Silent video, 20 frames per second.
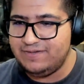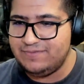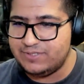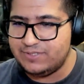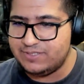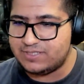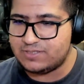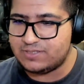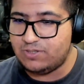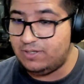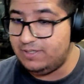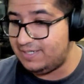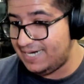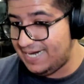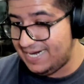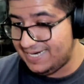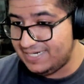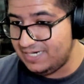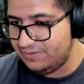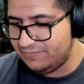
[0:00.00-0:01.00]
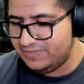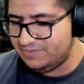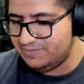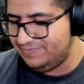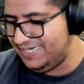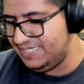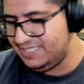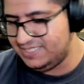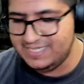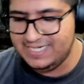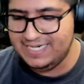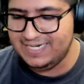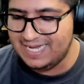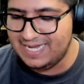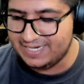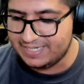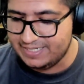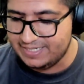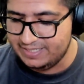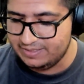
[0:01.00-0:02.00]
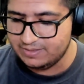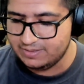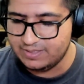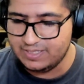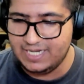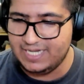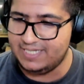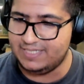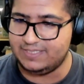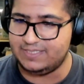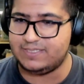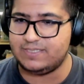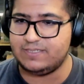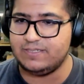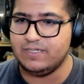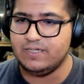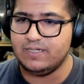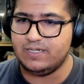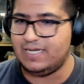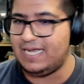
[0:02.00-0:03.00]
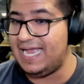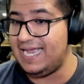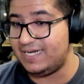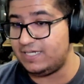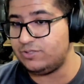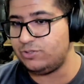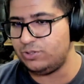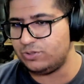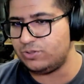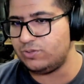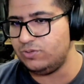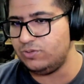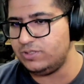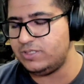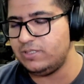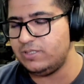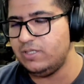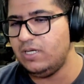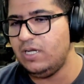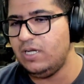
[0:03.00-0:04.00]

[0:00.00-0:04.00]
was contracting with Major League Hacking as a hackathon coach.